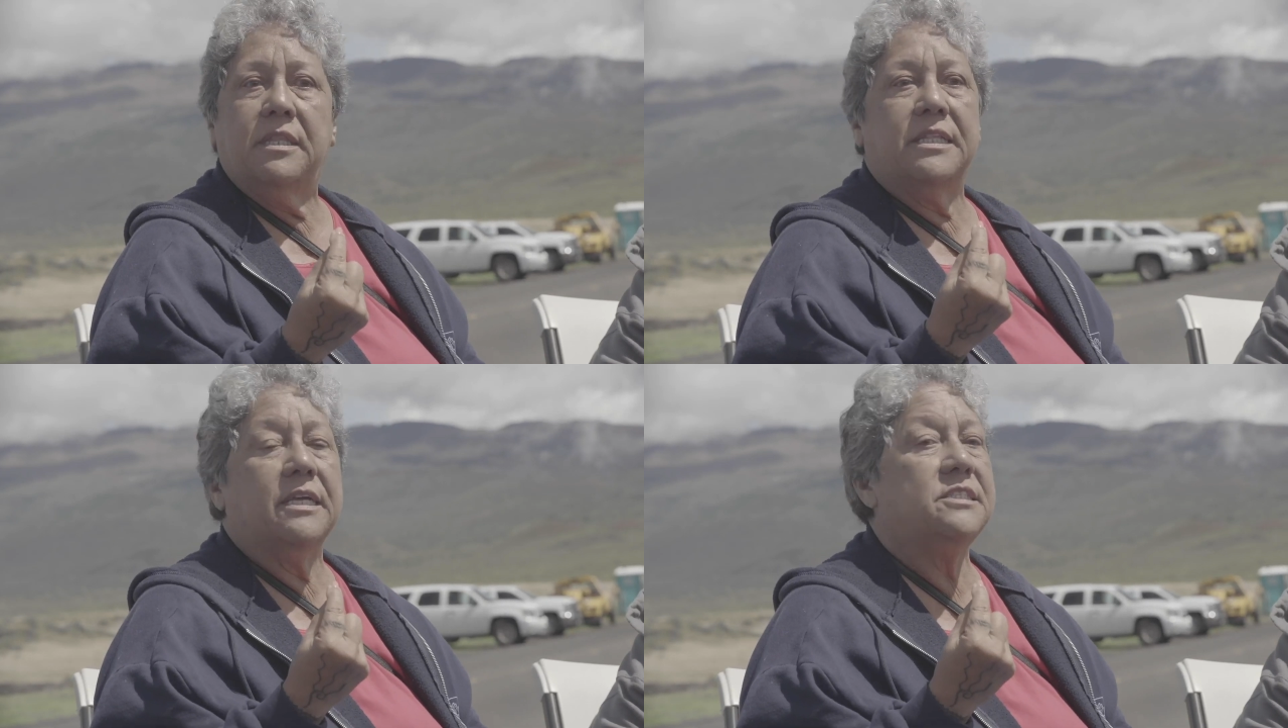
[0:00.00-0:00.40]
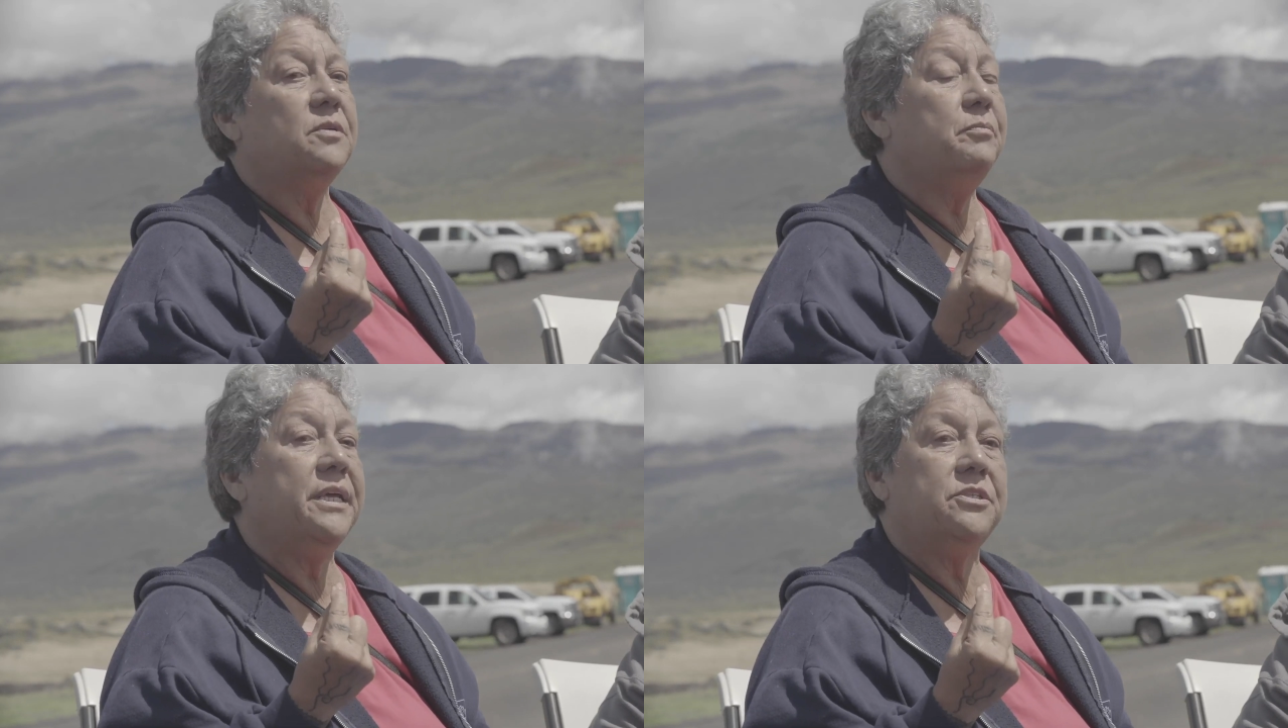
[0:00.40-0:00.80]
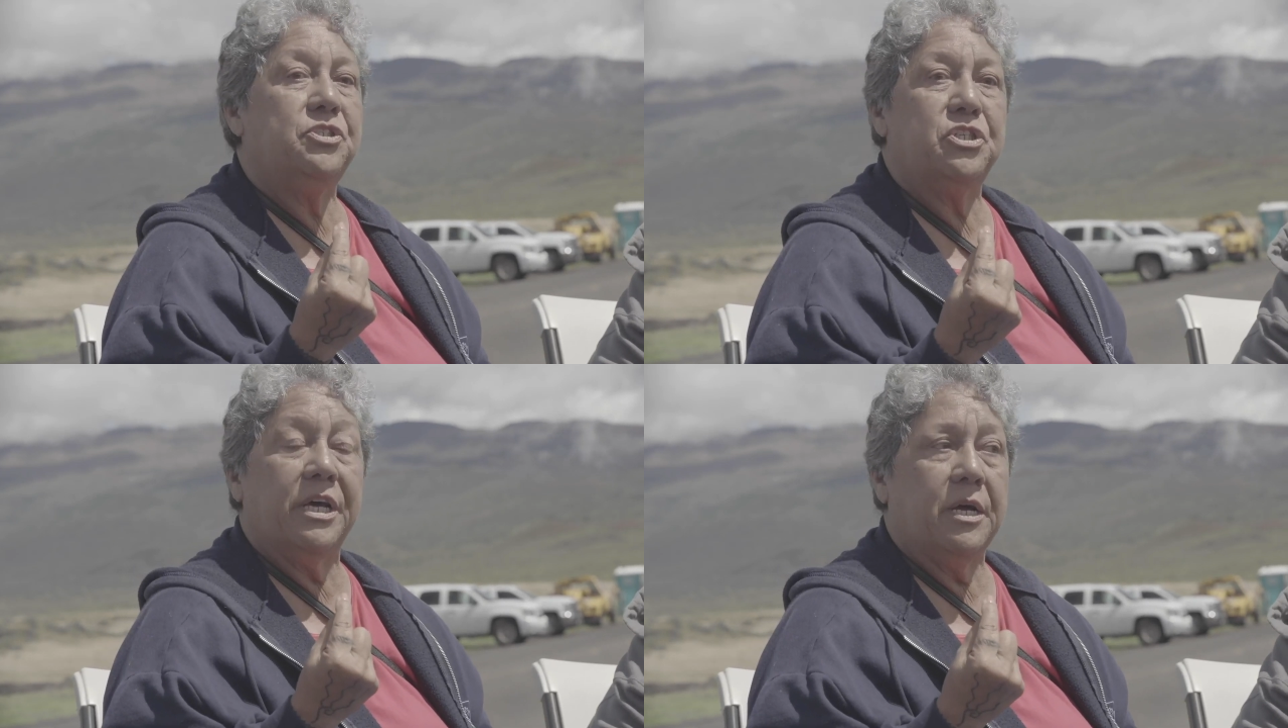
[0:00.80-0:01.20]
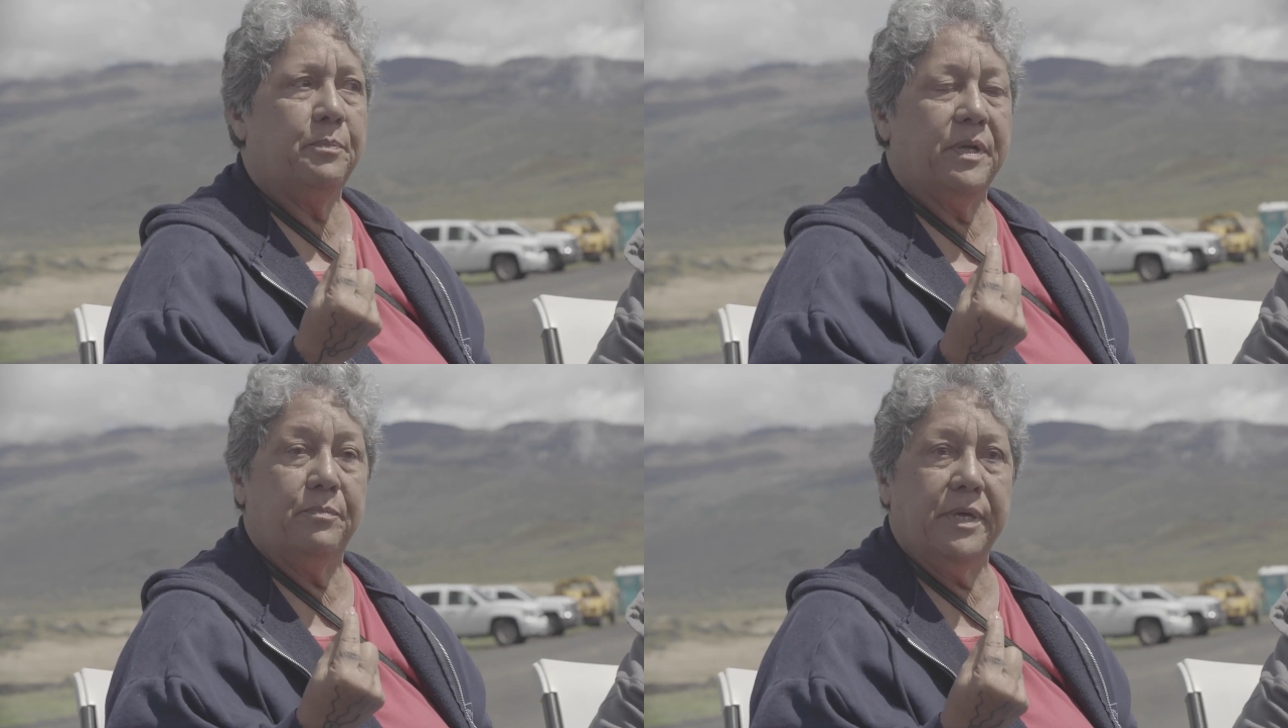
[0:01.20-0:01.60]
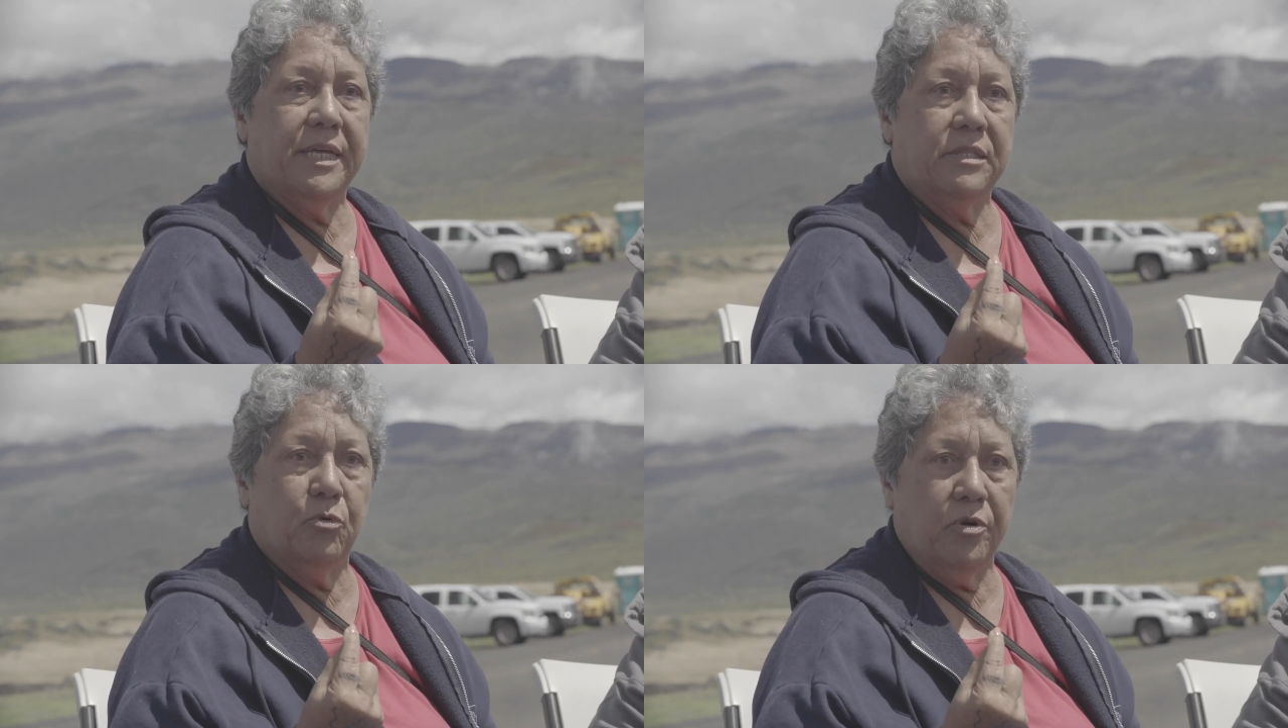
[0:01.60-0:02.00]
That doesn't mean shut up and
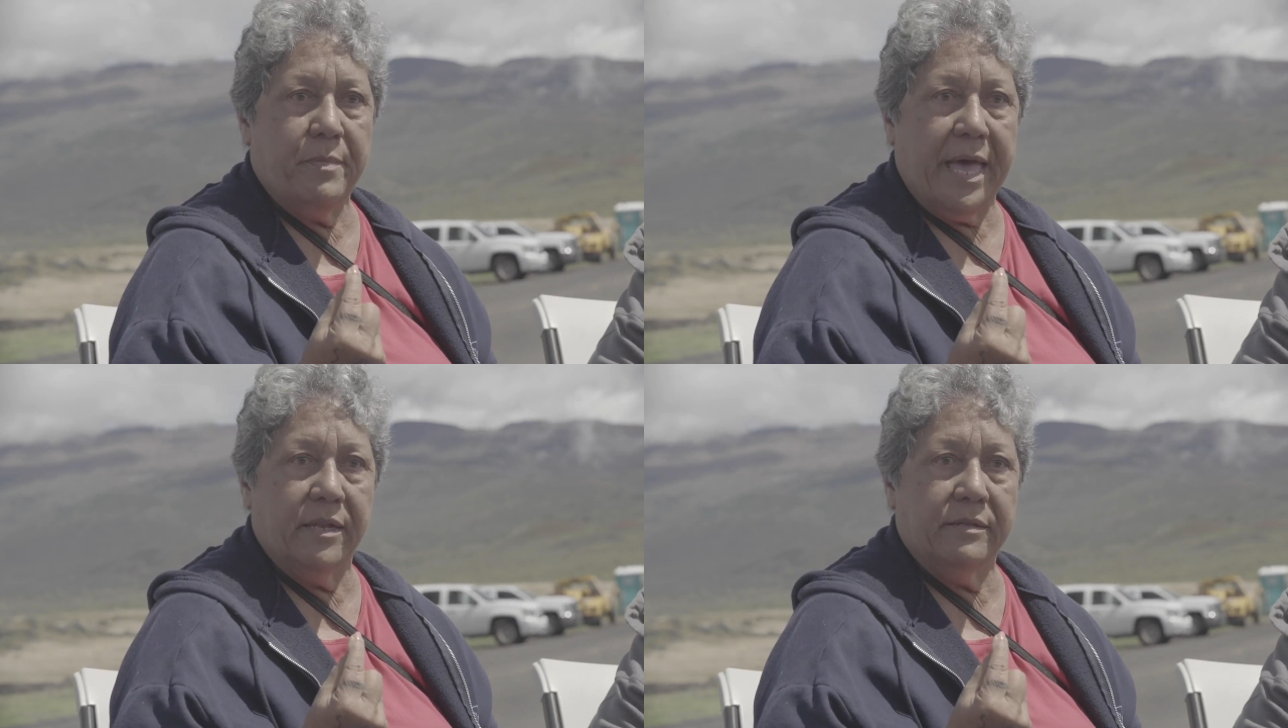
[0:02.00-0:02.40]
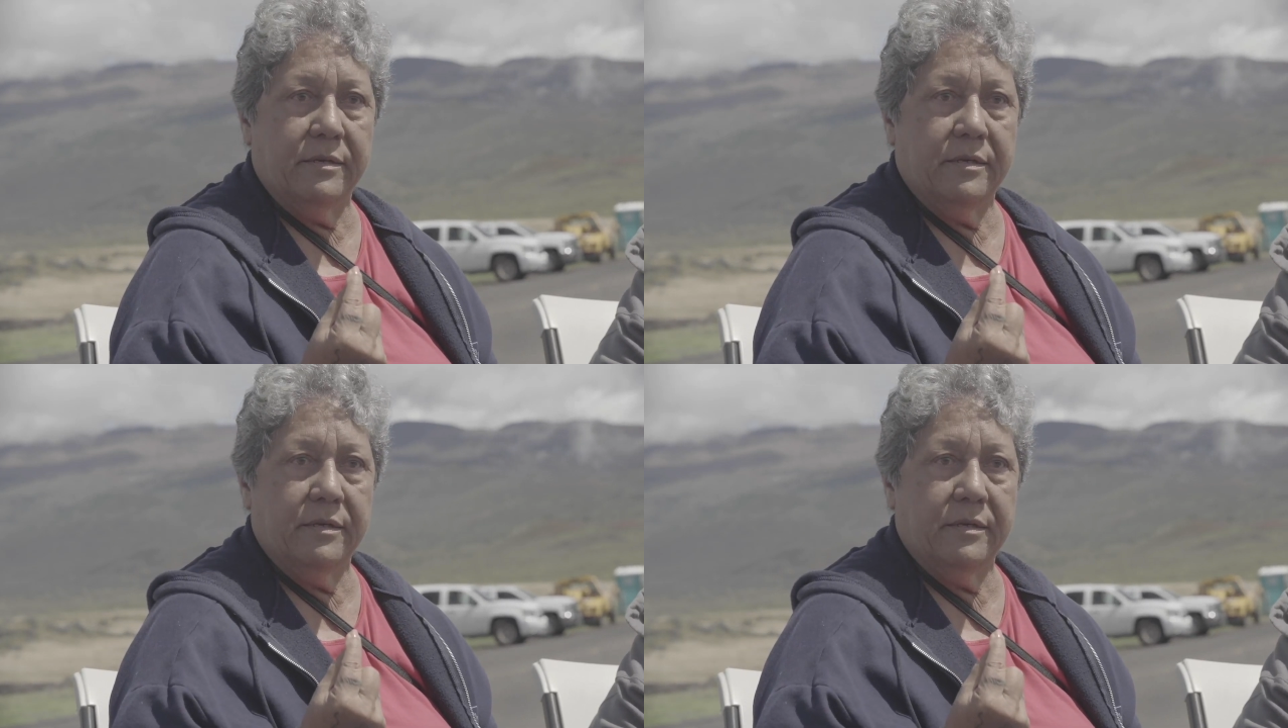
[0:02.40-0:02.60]
be a doormat.